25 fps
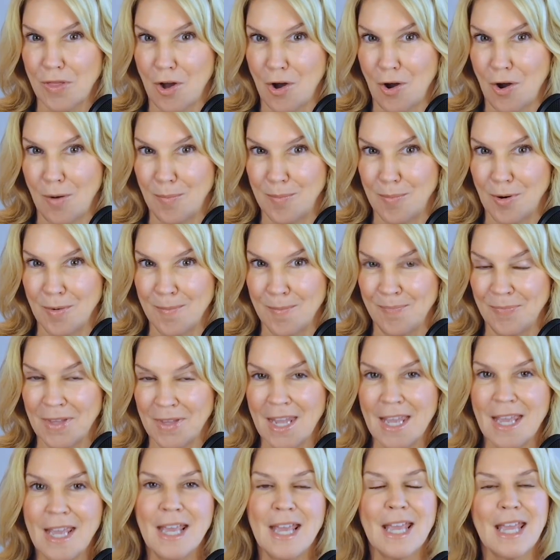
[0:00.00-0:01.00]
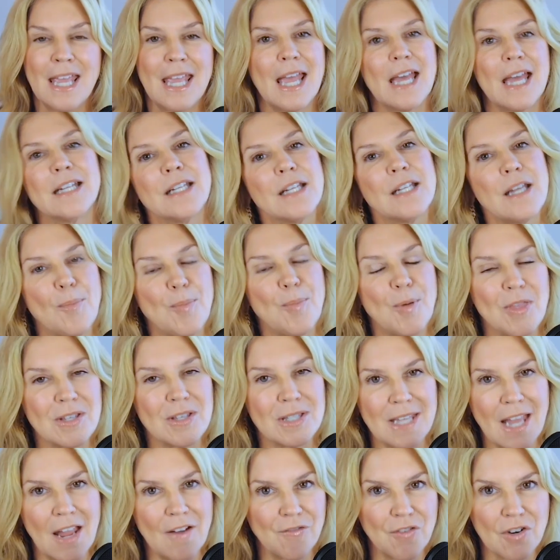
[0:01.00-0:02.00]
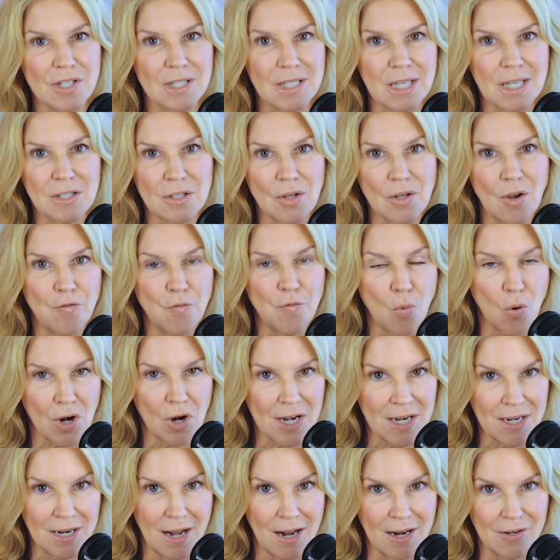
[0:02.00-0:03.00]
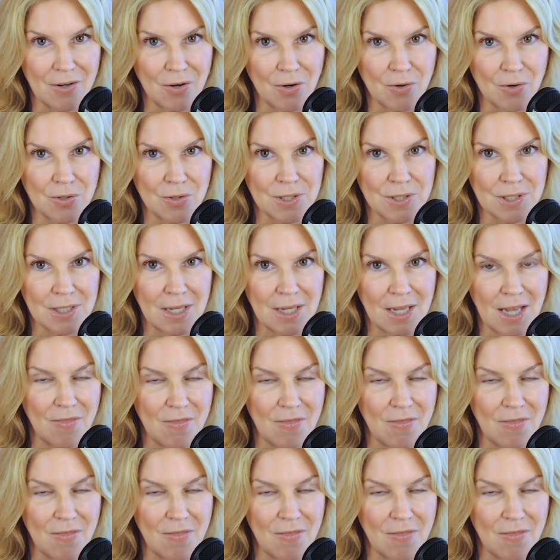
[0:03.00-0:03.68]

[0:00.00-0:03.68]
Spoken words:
Auburn. He ended up at the San Francisco 49ers,